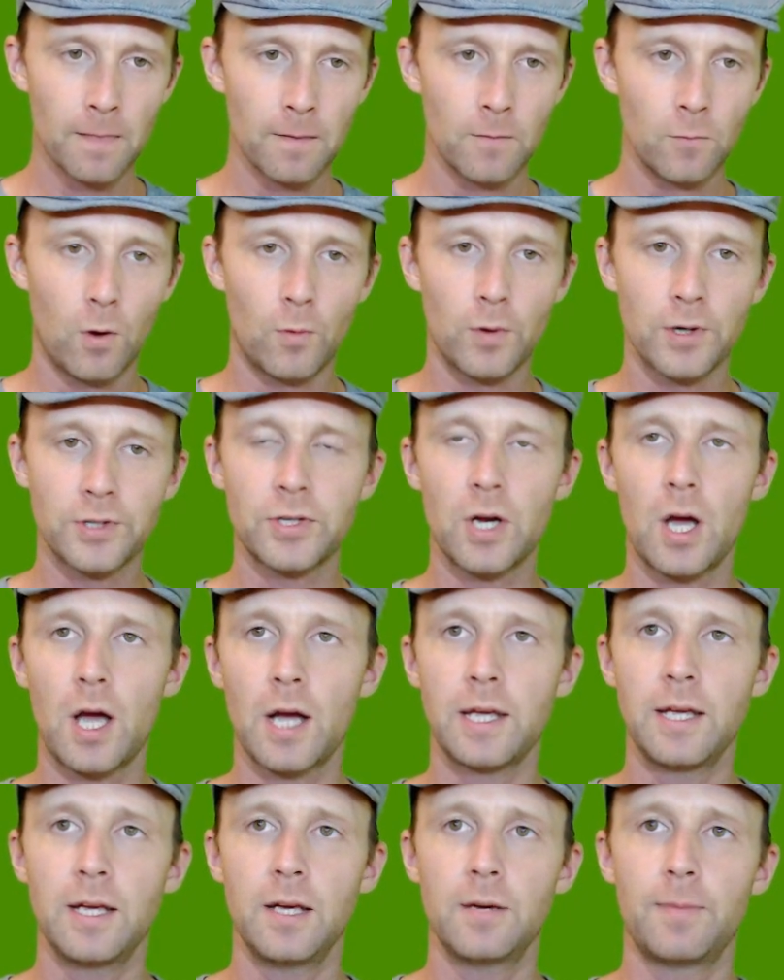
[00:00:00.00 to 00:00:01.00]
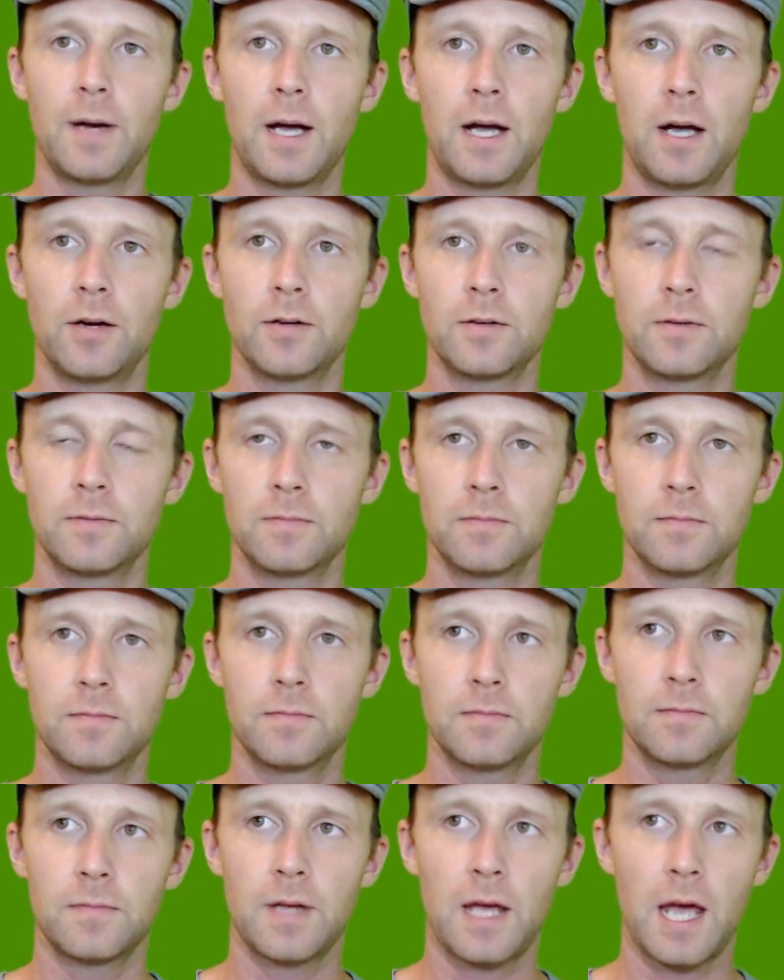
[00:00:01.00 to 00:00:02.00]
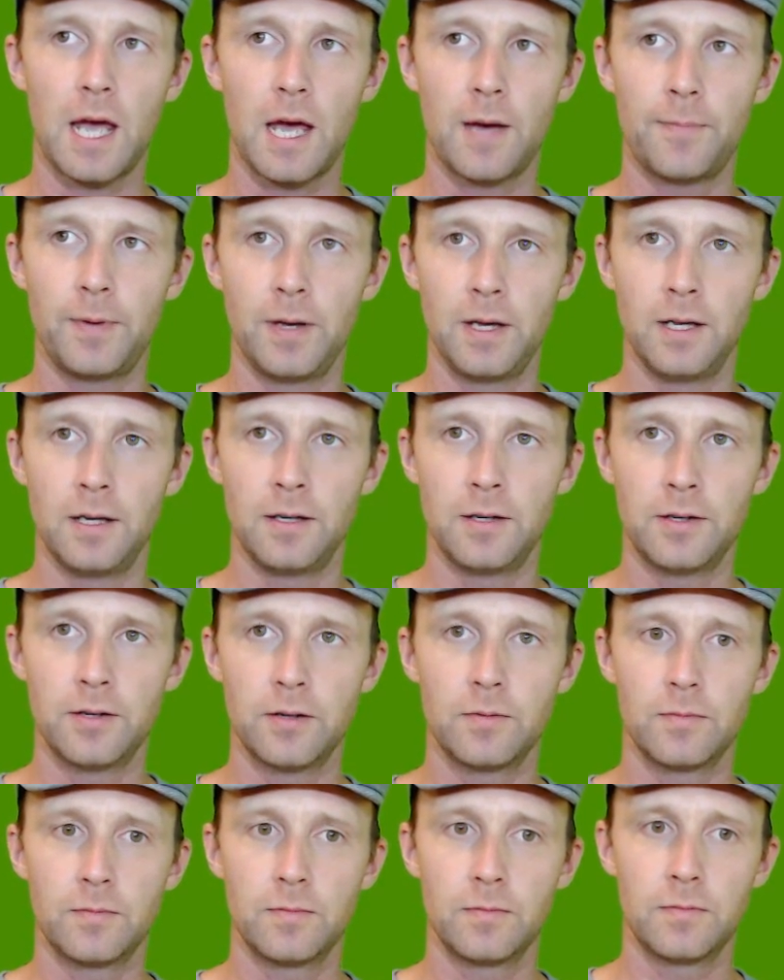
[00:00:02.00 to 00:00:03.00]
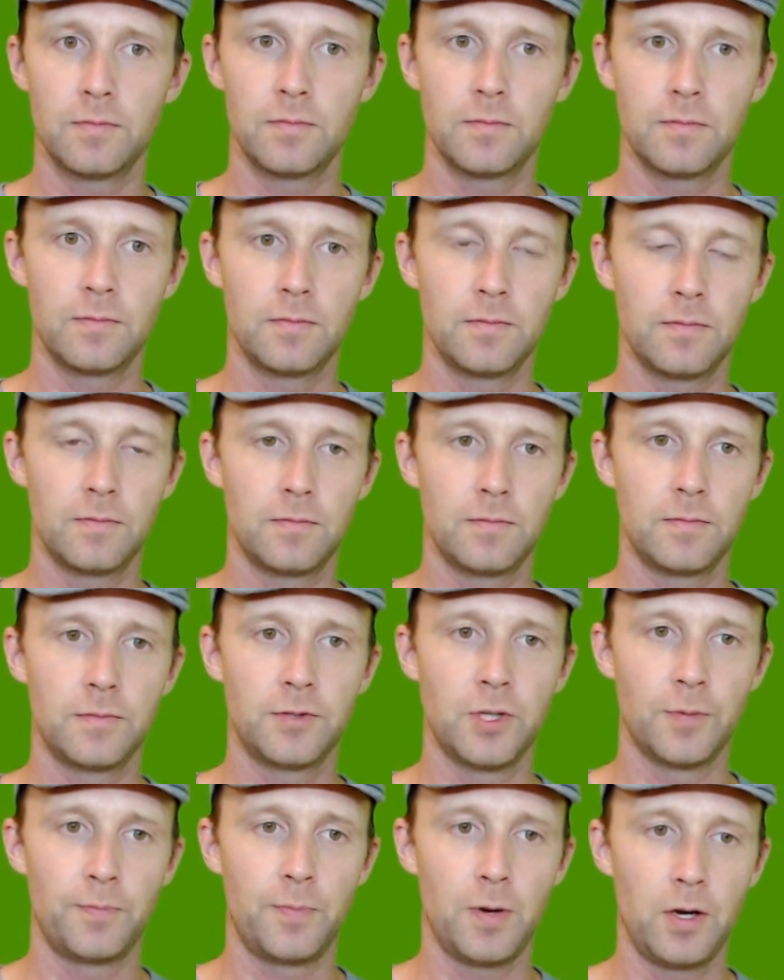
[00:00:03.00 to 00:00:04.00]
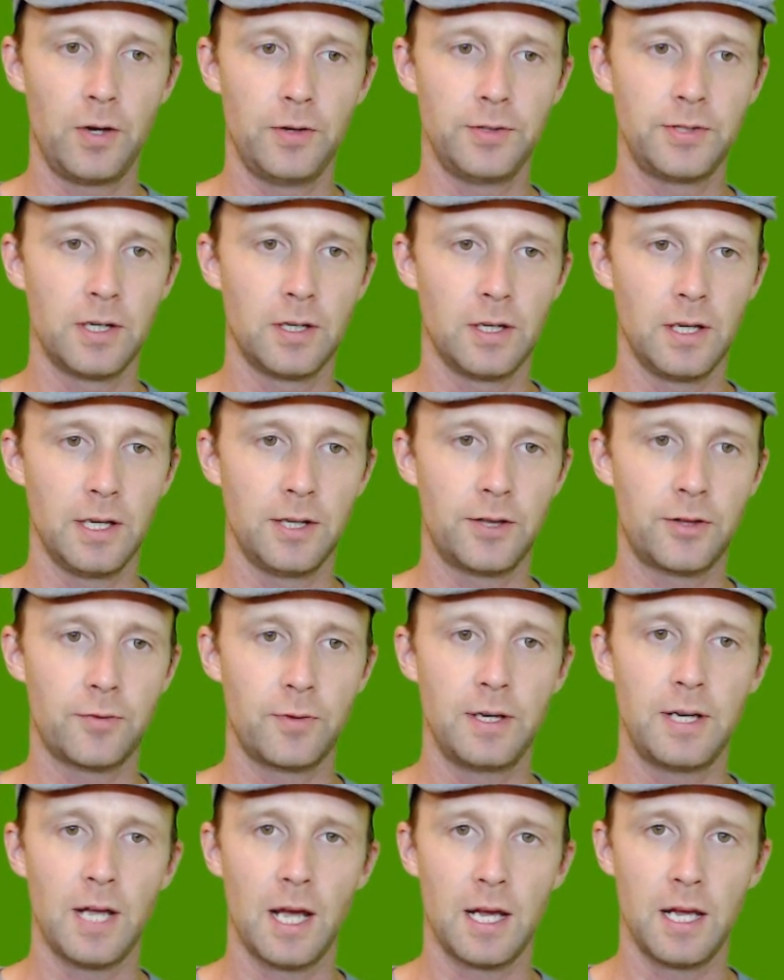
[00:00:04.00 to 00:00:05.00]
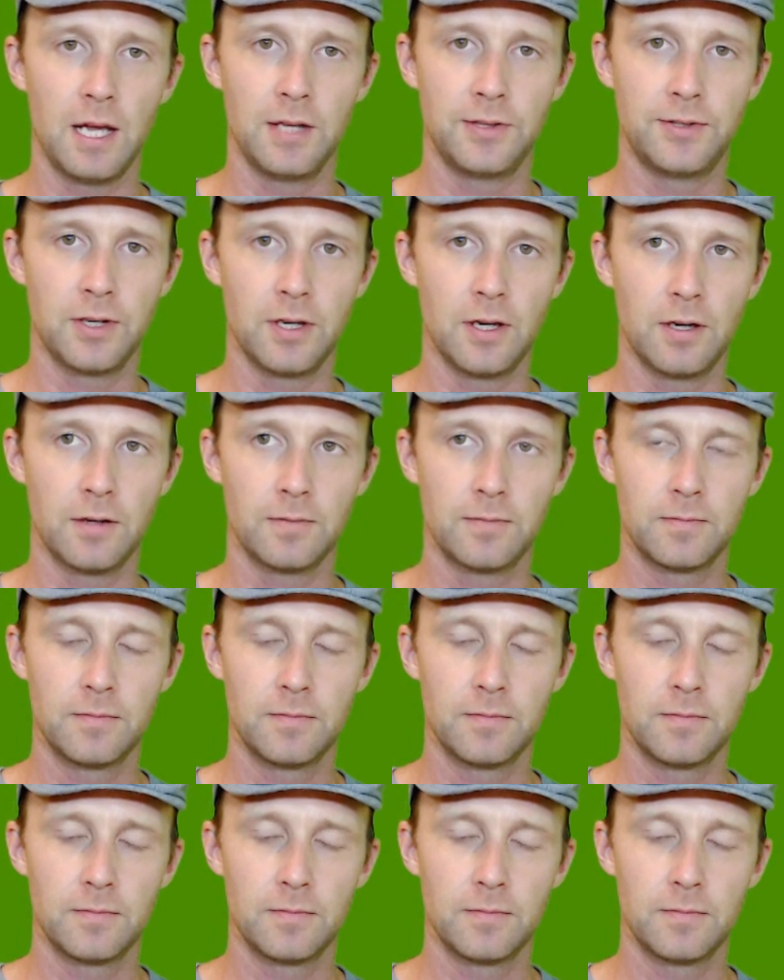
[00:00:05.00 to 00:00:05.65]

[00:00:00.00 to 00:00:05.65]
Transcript: What we're talking about happened supposedly three decades ago.